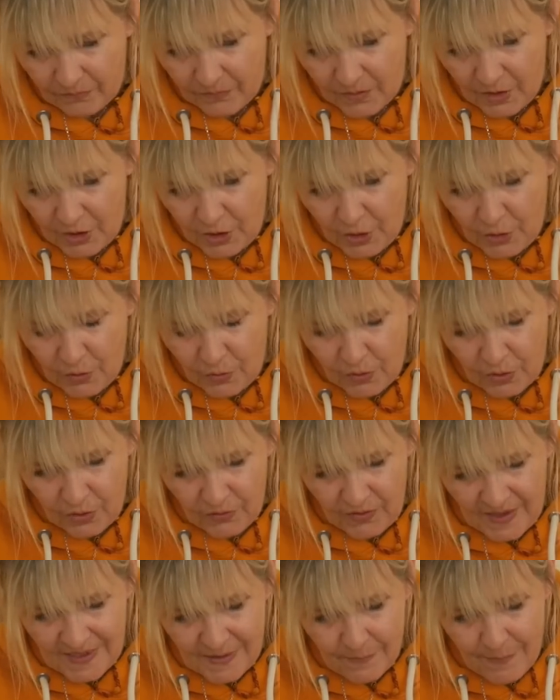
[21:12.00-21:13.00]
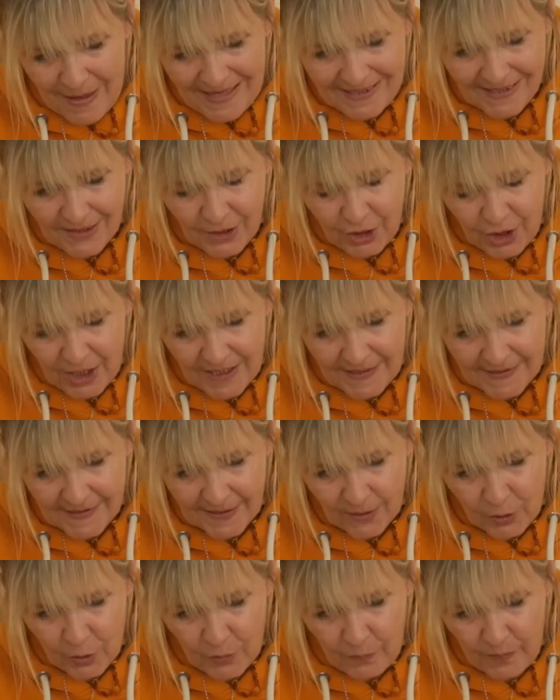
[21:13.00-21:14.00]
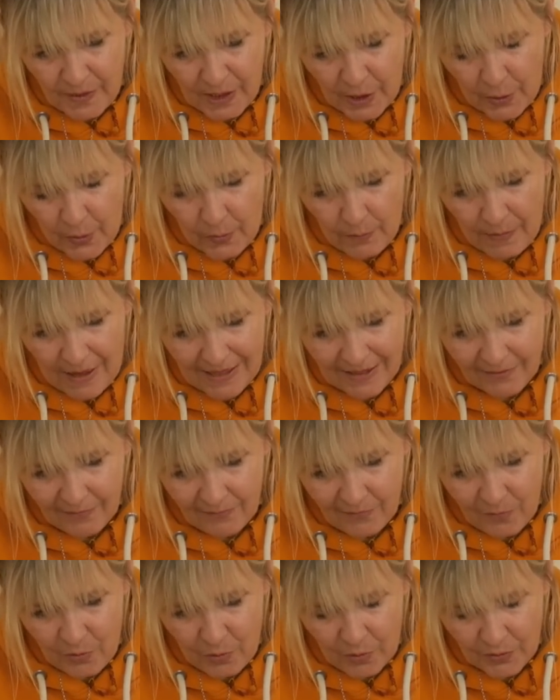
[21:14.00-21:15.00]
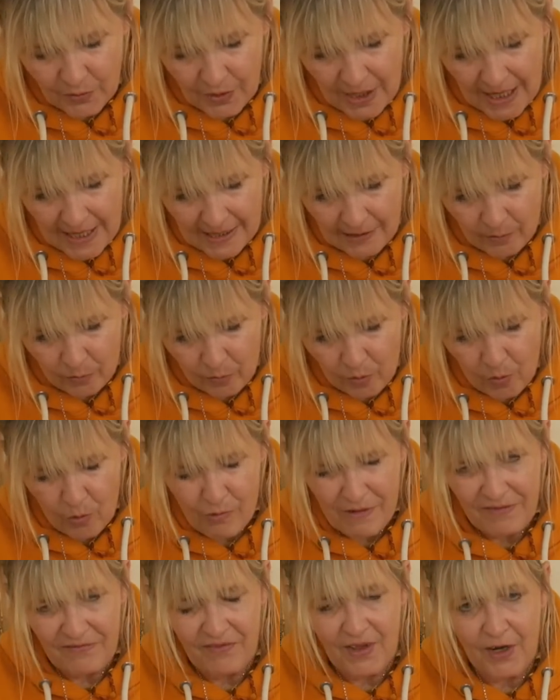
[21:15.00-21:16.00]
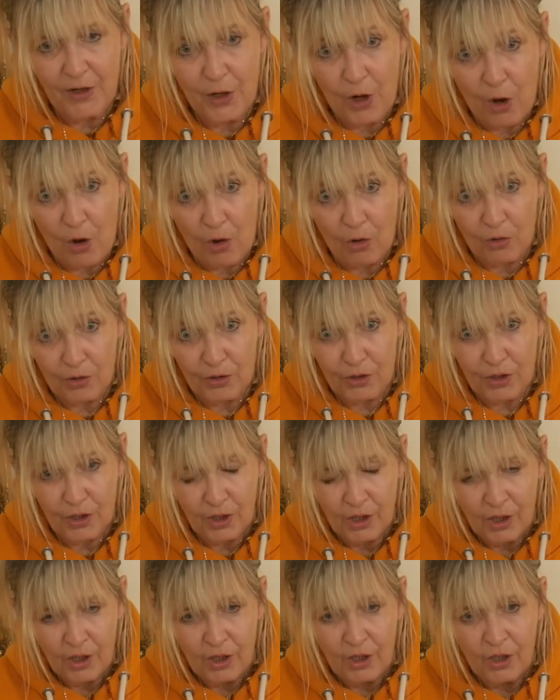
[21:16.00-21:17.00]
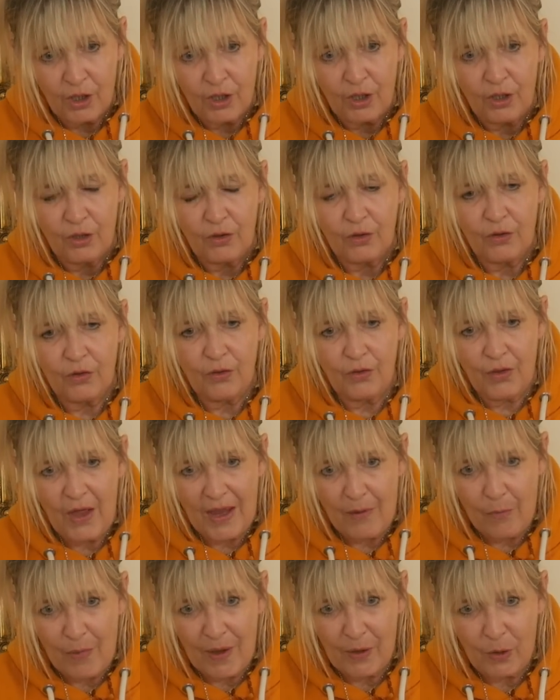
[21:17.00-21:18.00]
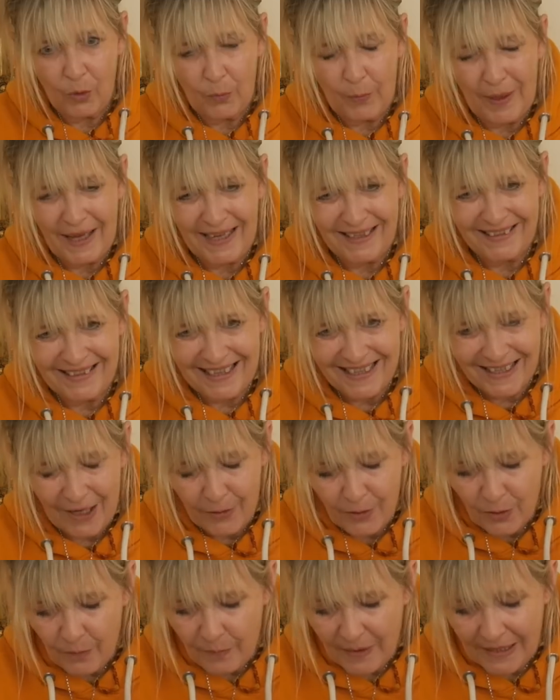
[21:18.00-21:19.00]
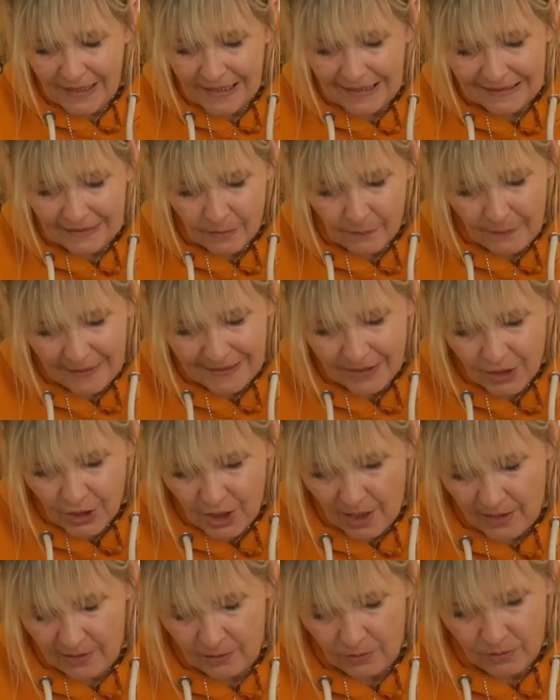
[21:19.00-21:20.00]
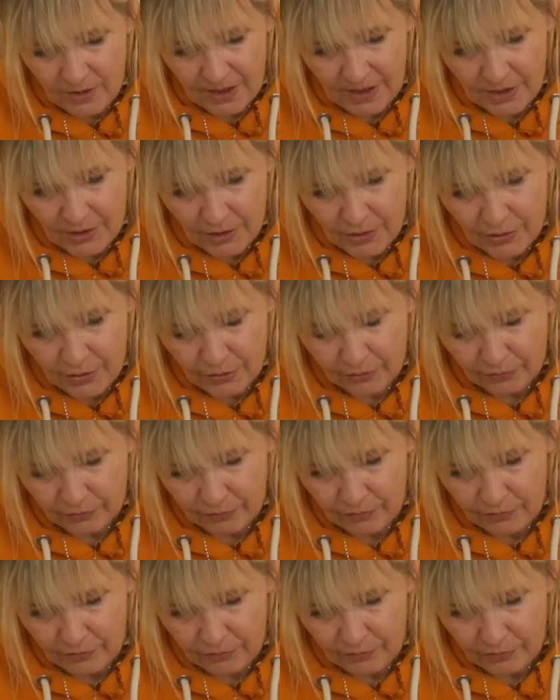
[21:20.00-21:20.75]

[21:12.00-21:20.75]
You, these messages could be going back and forth now, or if they're not, they will be. They're going to be a little bit childish.